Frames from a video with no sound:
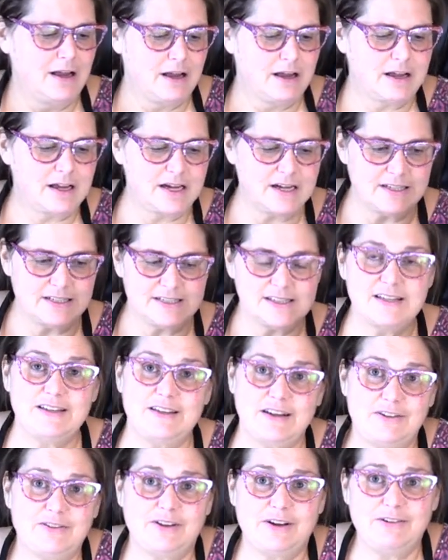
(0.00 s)
Because
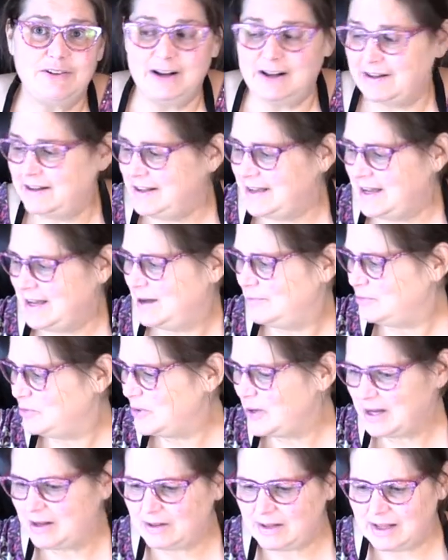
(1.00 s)
y'all know how I am.
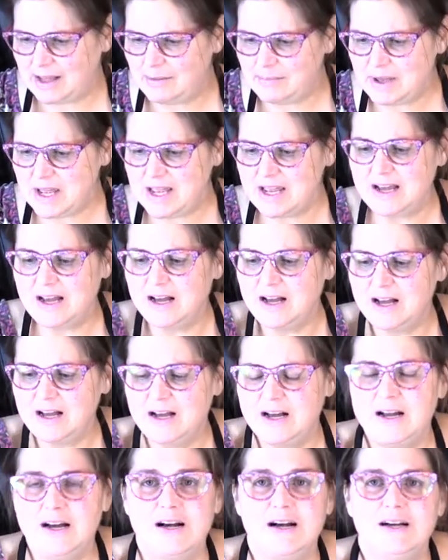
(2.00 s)
Well, let me
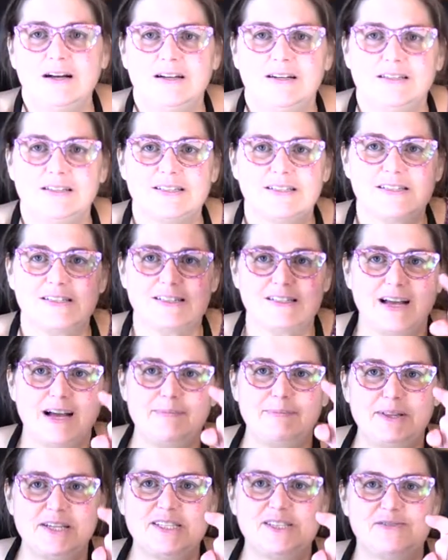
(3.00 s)
uh,
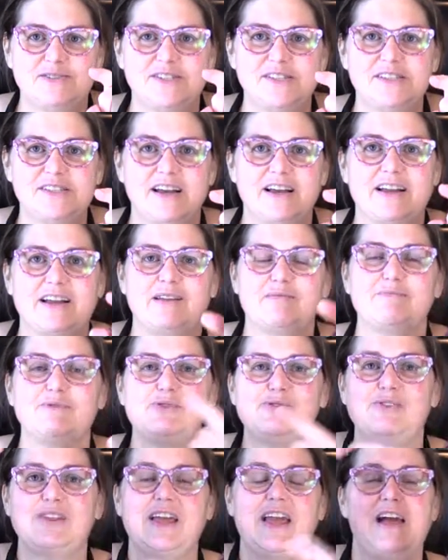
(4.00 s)
stop this for a second,
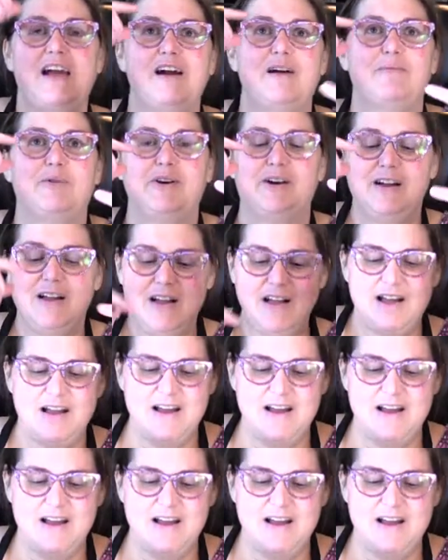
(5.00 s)
move the camera,